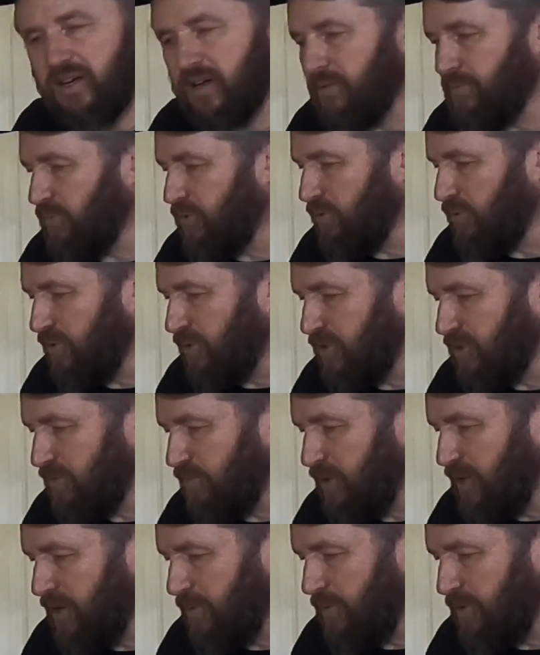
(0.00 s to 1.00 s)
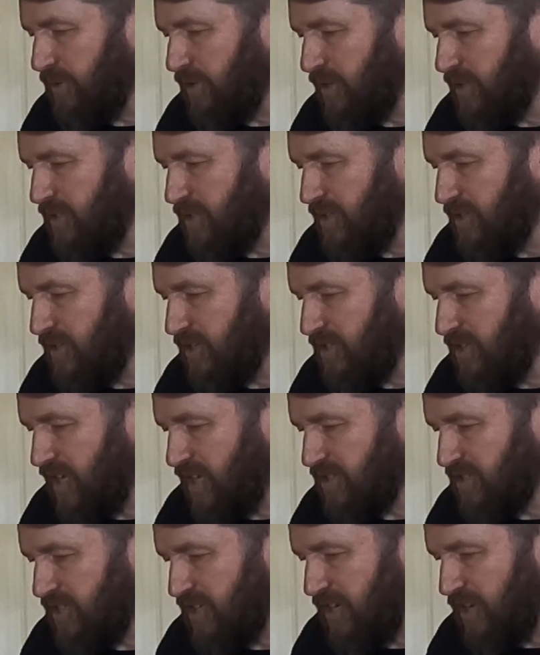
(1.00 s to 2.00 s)
I'm thrilled to be able to
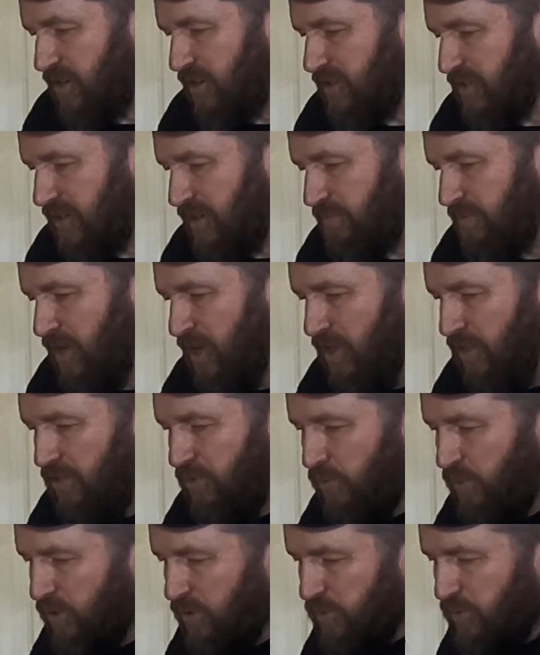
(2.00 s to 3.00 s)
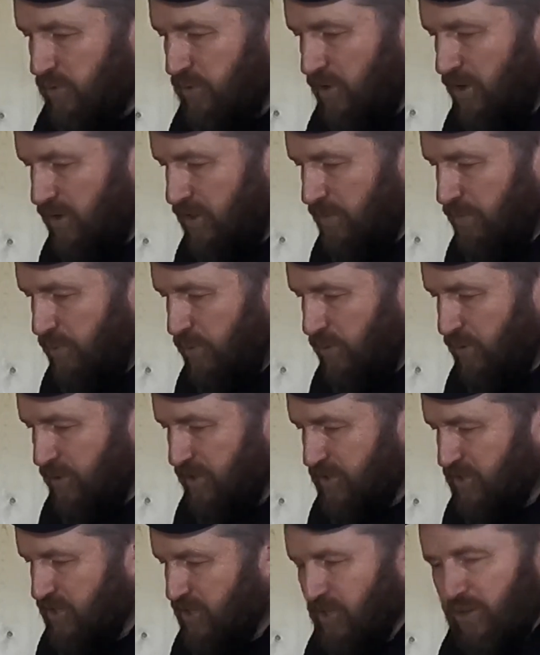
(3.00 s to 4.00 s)
test it out. I'm thrilled with all the
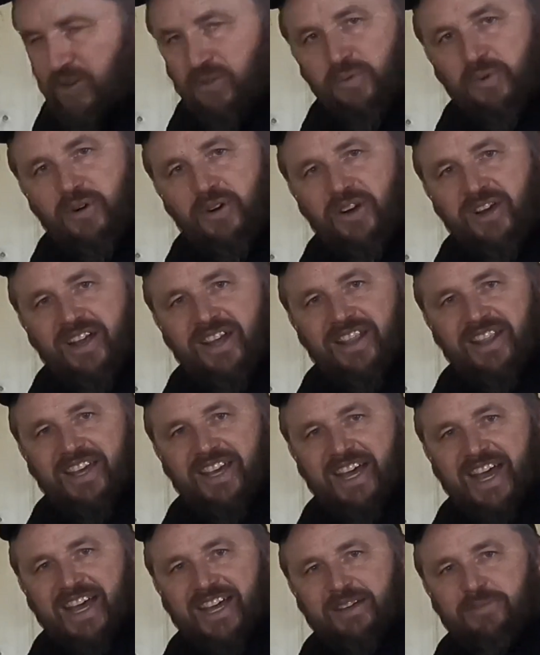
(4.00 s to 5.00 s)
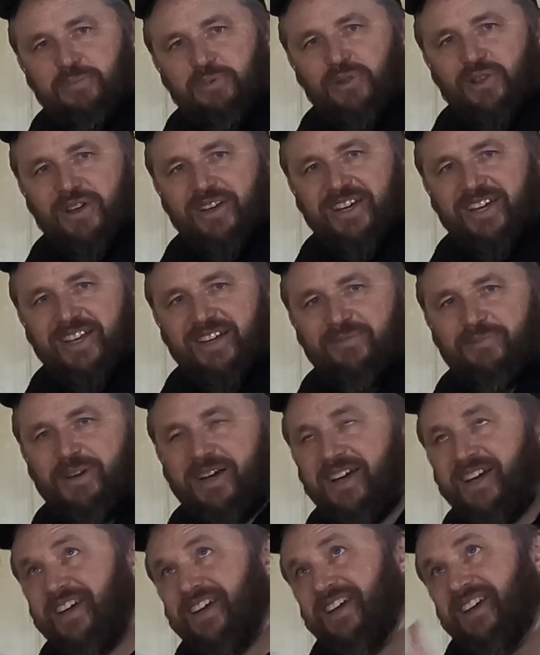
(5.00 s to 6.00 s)
ports, you know, where like I can plug in
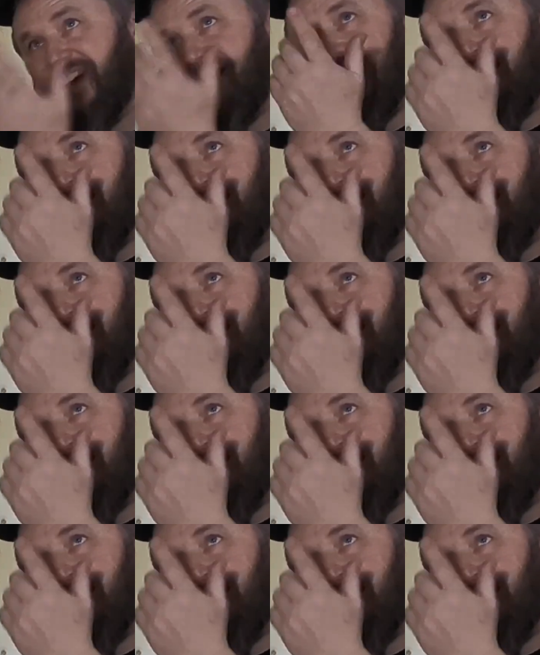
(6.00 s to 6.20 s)
my